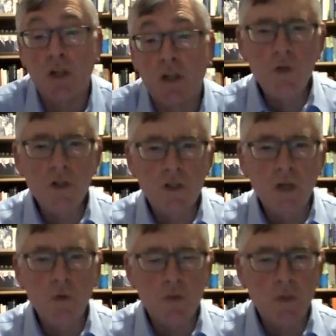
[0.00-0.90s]
should
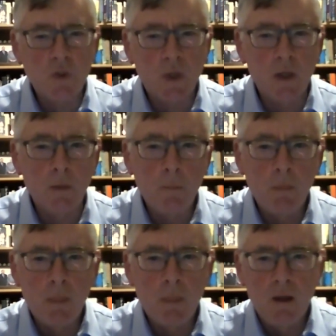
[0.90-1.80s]
distinguish between
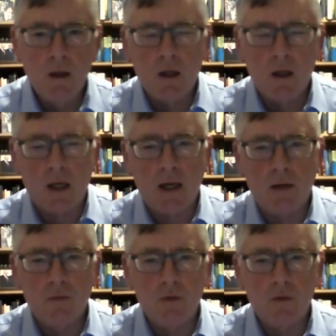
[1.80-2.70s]

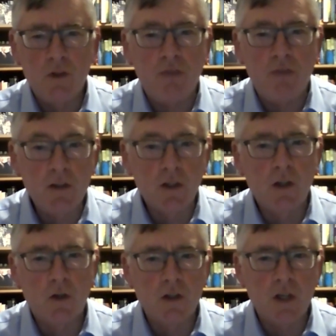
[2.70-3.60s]
defense
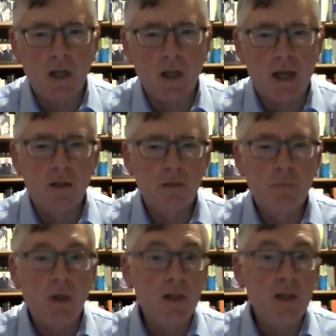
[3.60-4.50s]
security and
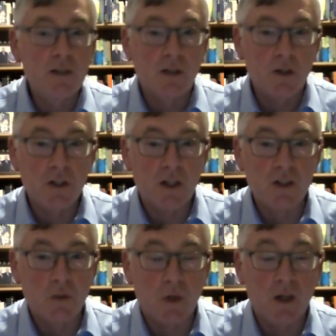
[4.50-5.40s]
police security,
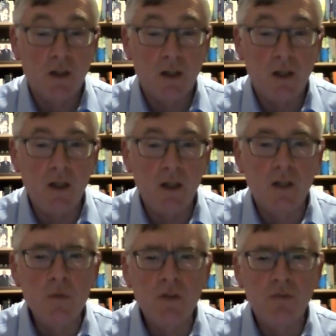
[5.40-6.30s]
as it were. In
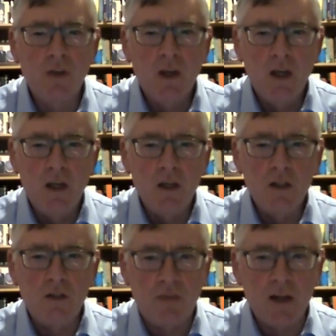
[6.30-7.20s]
terms of
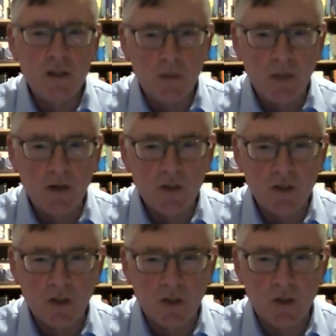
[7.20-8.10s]
defense and military
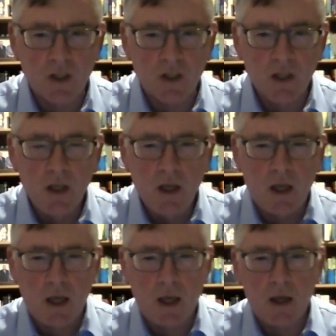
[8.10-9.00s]
security,
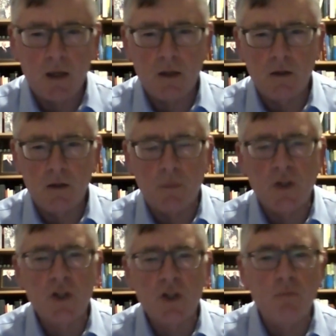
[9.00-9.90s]
the
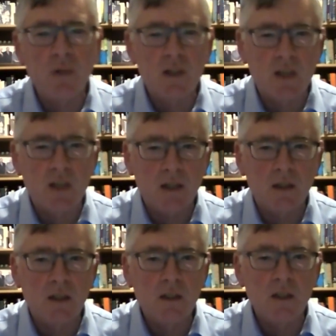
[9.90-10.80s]
British government decided
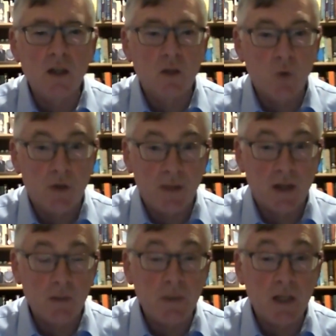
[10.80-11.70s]
that it did not want
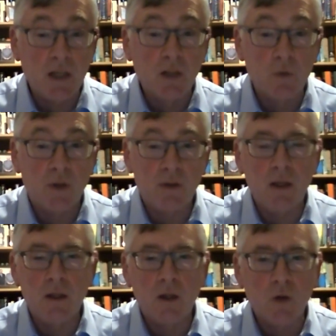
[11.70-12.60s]
that to be dealt with
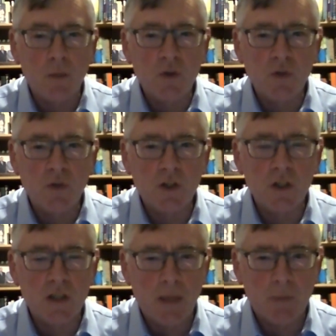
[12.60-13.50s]
in the agreement reached in
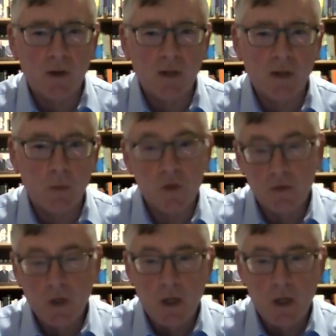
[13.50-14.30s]
December. That was